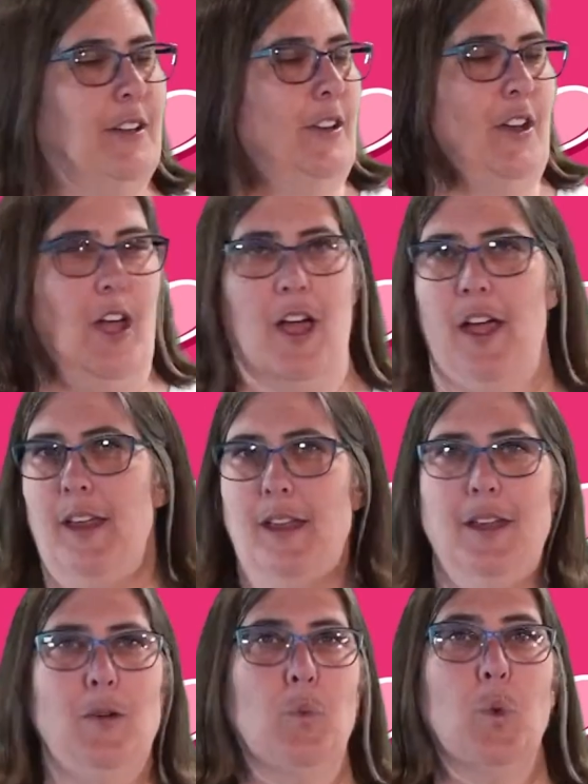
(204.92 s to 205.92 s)
not
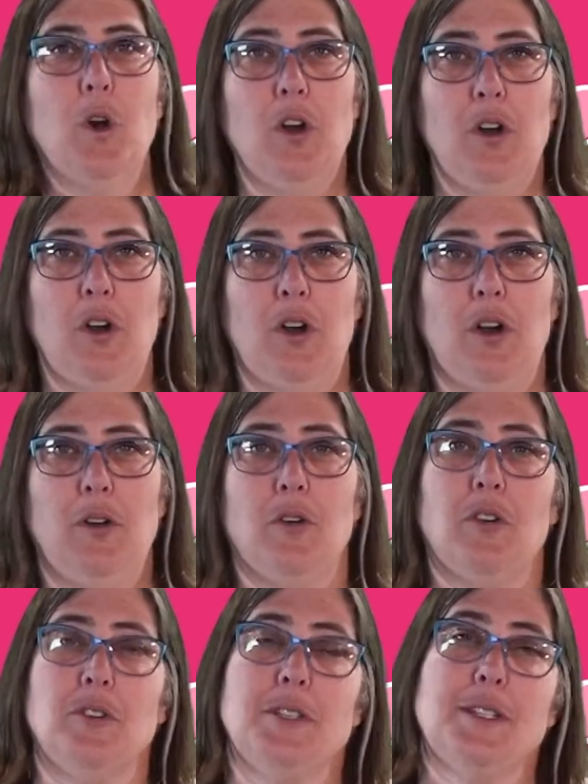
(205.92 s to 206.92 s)
in word
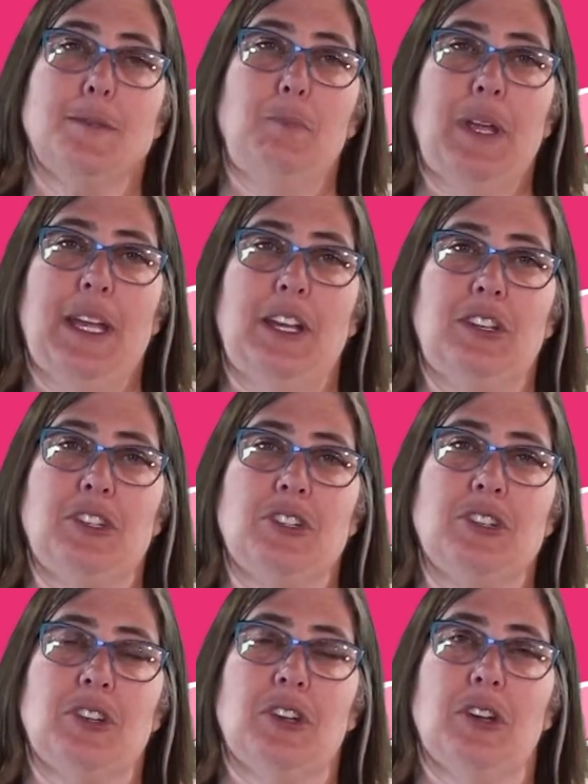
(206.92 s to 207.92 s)
or
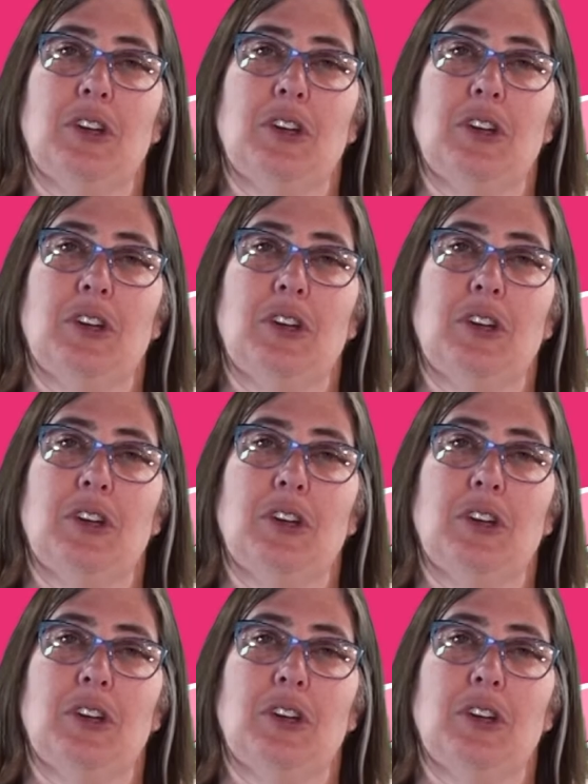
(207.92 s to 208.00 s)
speech,